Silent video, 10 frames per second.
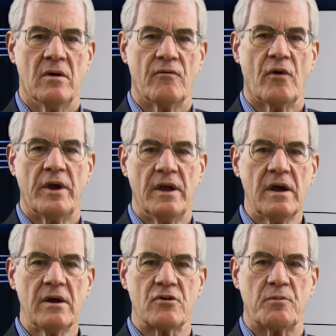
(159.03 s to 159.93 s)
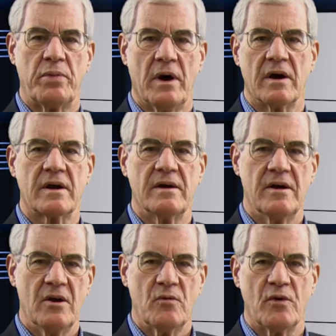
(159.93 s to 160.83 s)
For a youngish punk
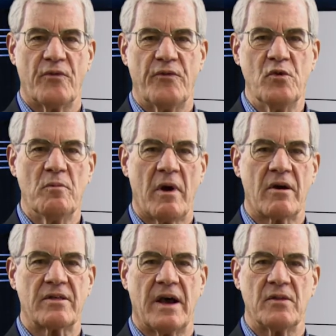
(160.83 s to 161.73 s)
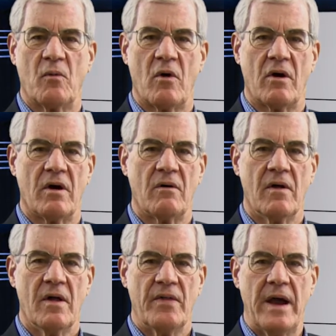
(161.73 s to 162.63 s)
with few marks on the wall,
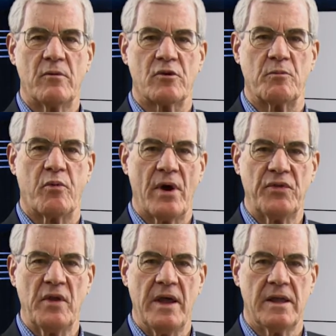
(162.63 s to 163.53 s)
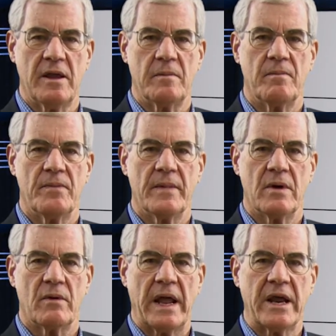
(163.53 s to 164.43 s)
that was breathtaking.
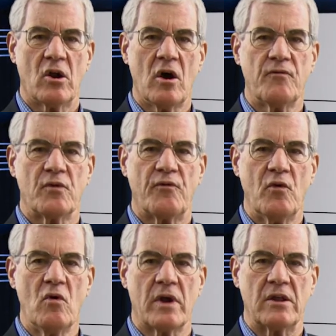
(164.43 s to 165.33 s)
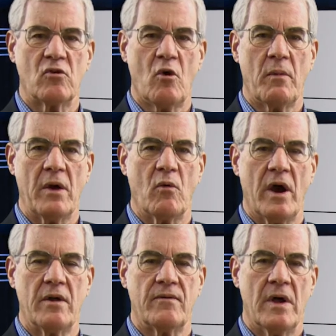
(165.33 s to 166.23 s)
When I got off the phone, I told my
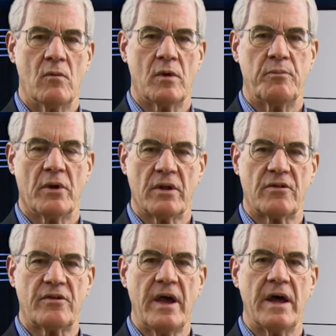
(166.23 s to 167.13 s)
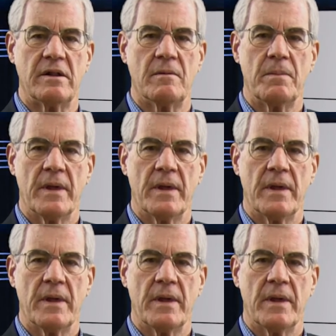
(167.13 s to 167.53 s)
wife what Bill had said.